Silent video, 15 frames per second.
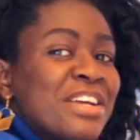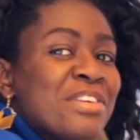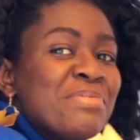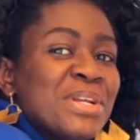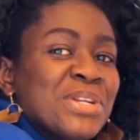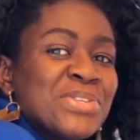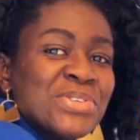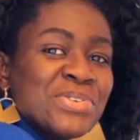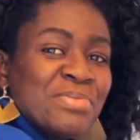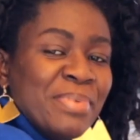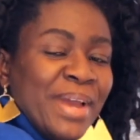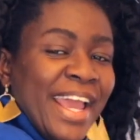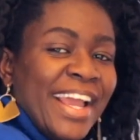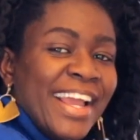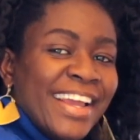little bit too
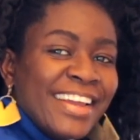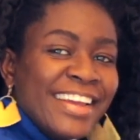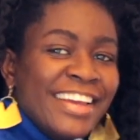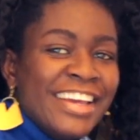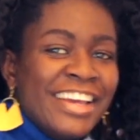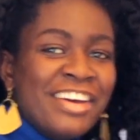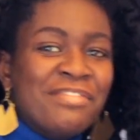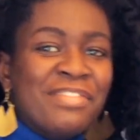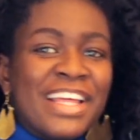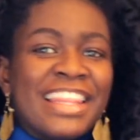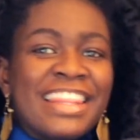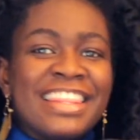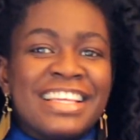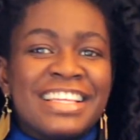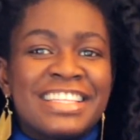big,
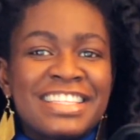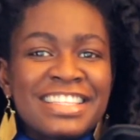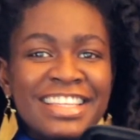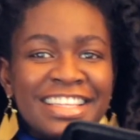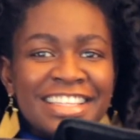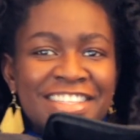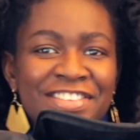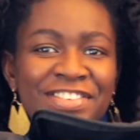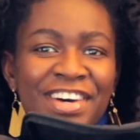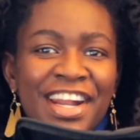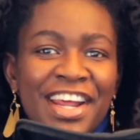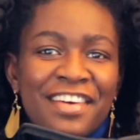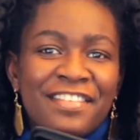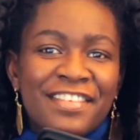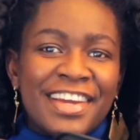but this is what
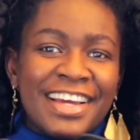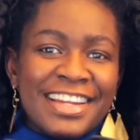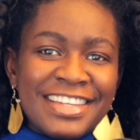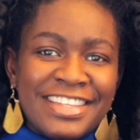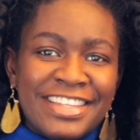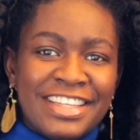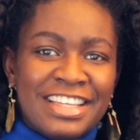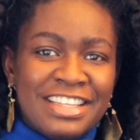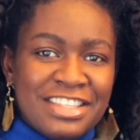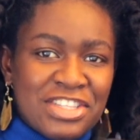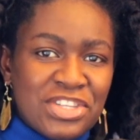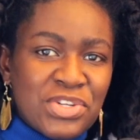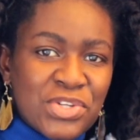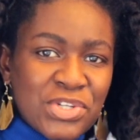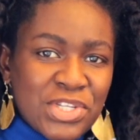I've got here.
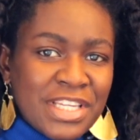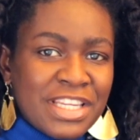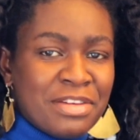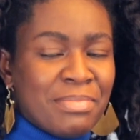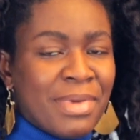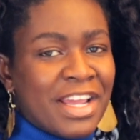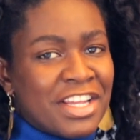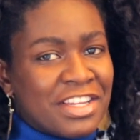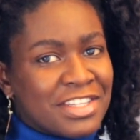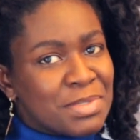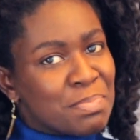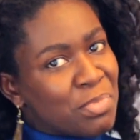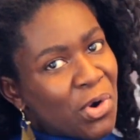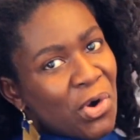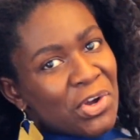It's usually my
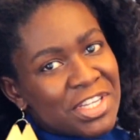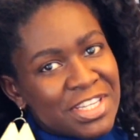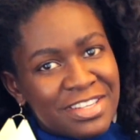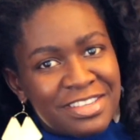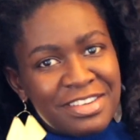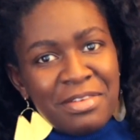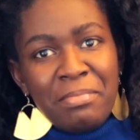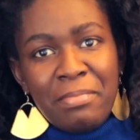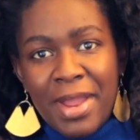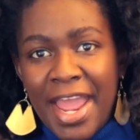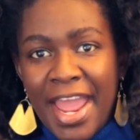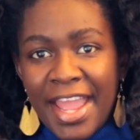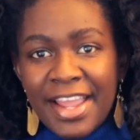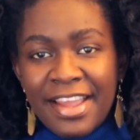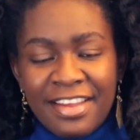sport
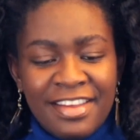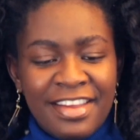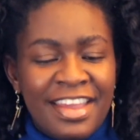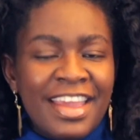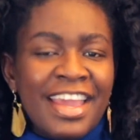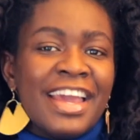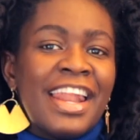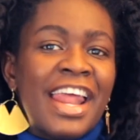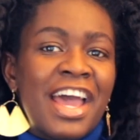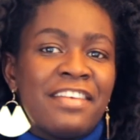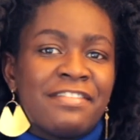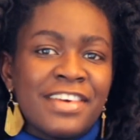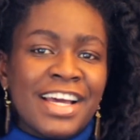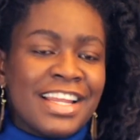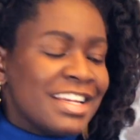bag, and I
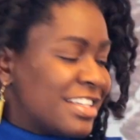have got